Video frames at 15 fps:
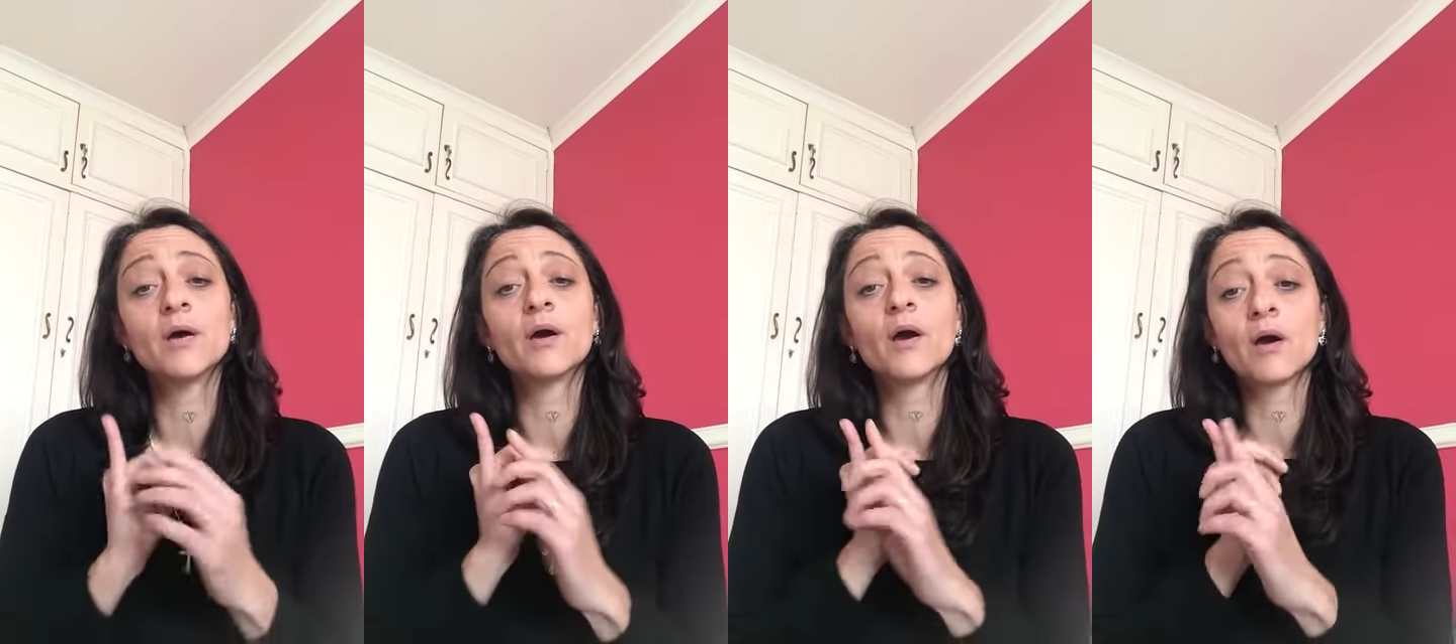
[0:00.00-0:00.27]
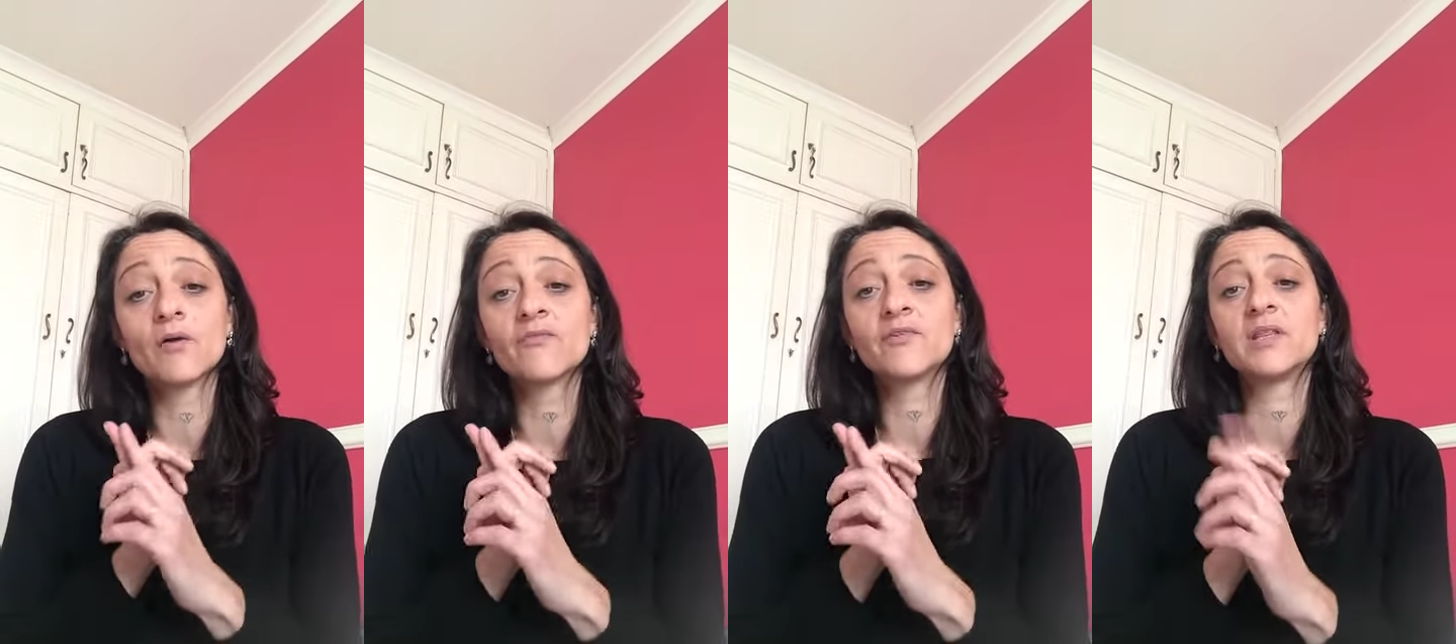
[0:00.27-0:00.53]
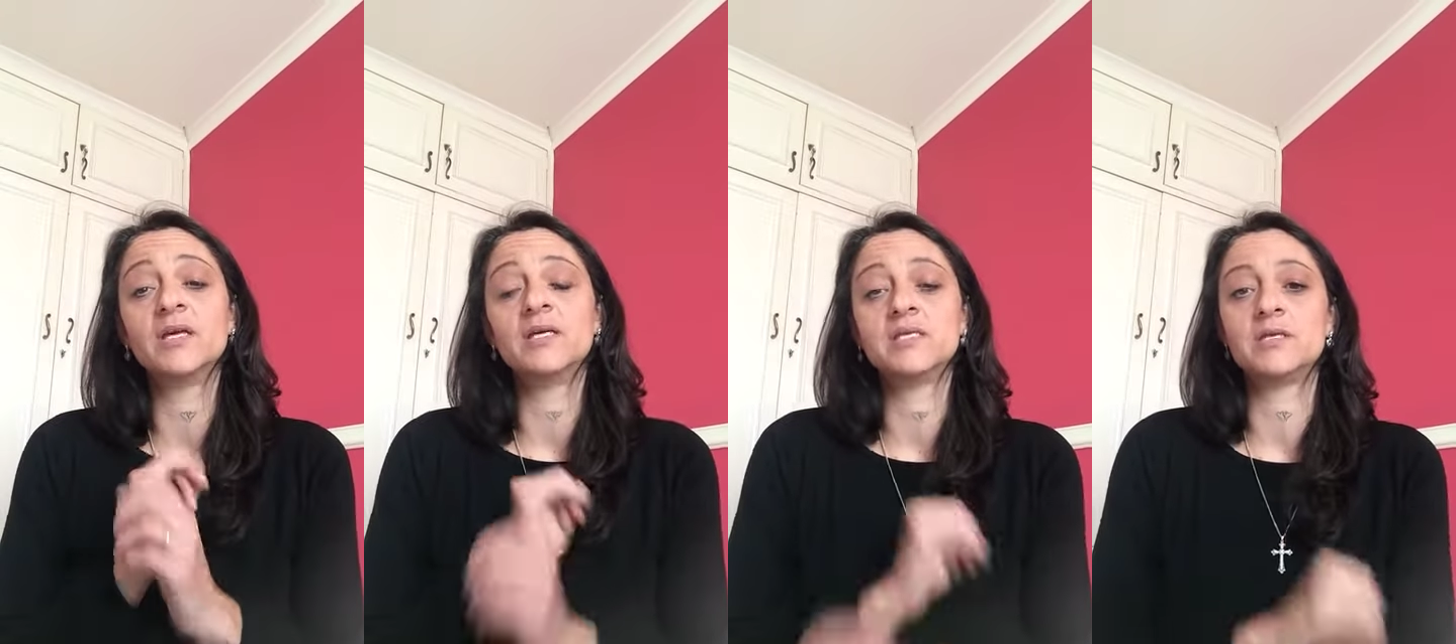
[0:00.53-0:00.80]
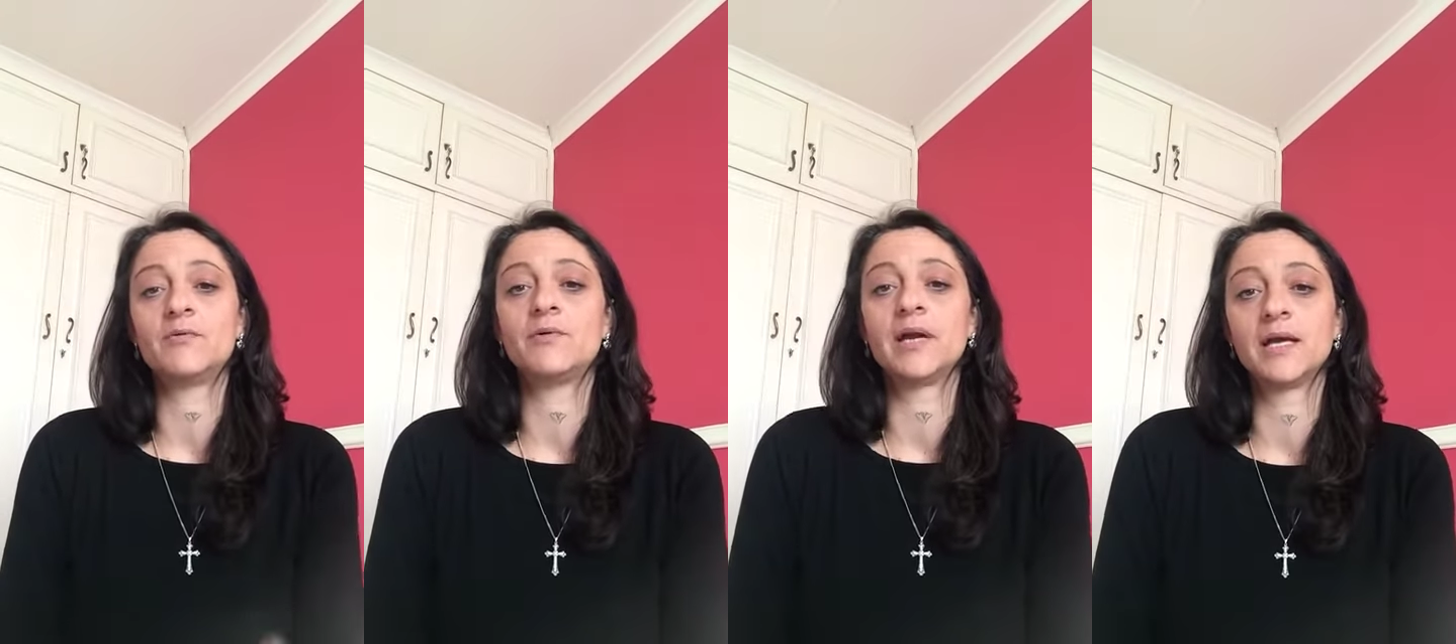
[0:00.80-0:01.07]
go for the
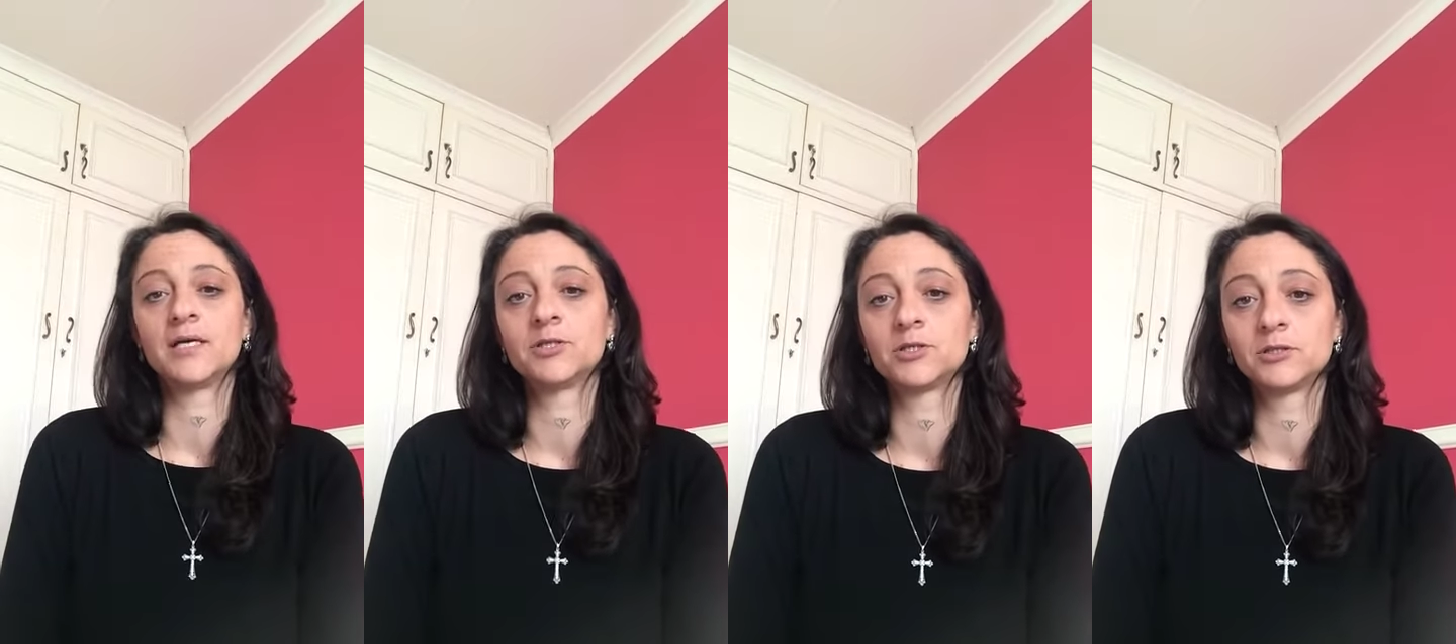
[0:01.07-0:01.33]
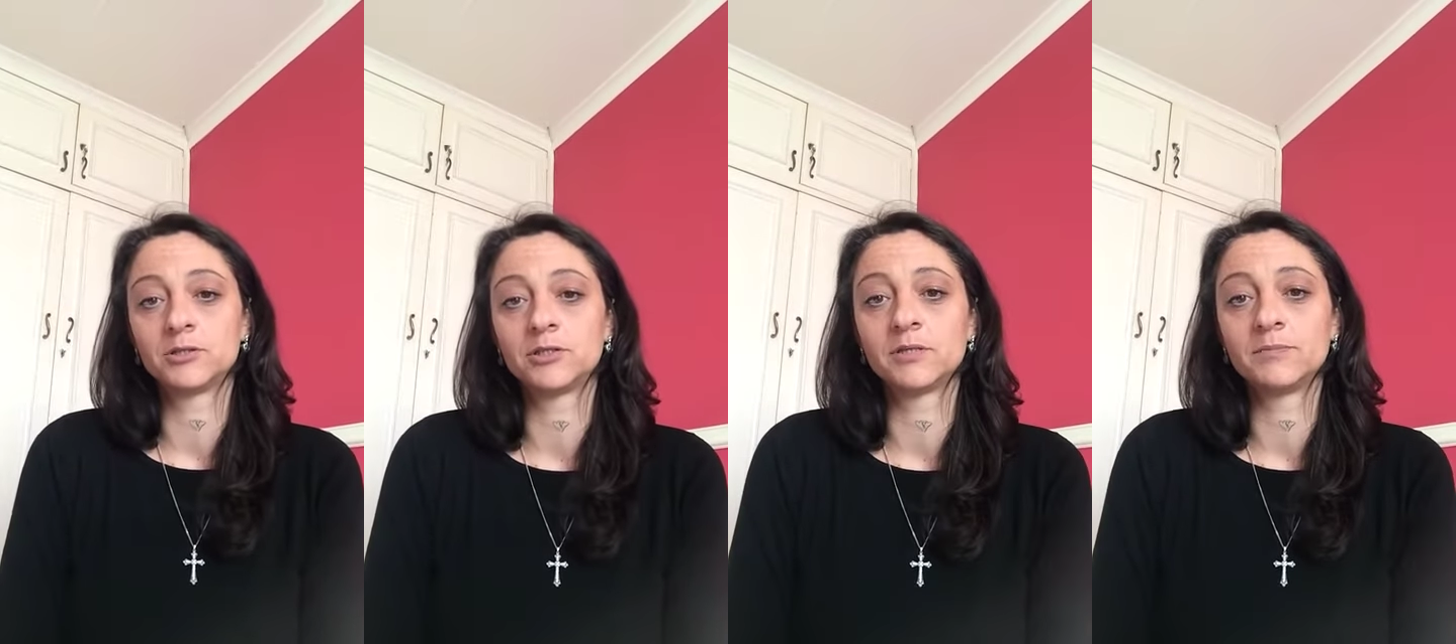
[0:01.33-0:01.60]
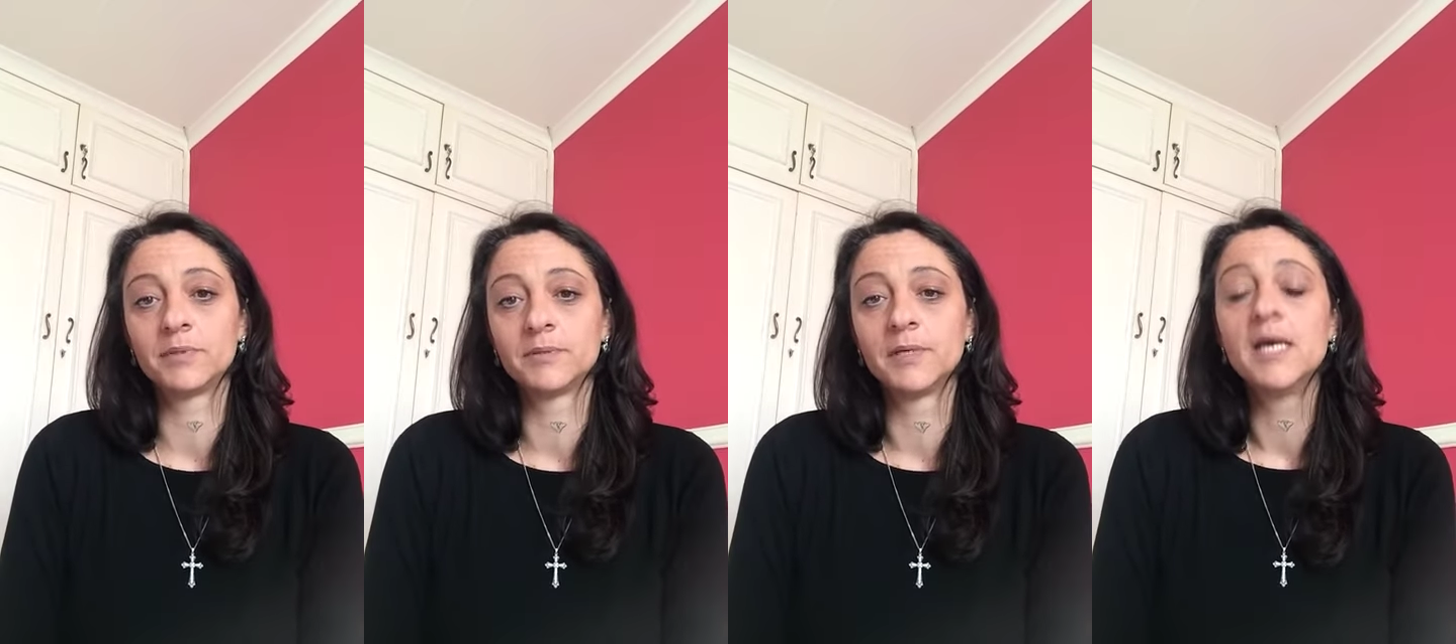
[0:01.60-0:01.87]
easy relationship.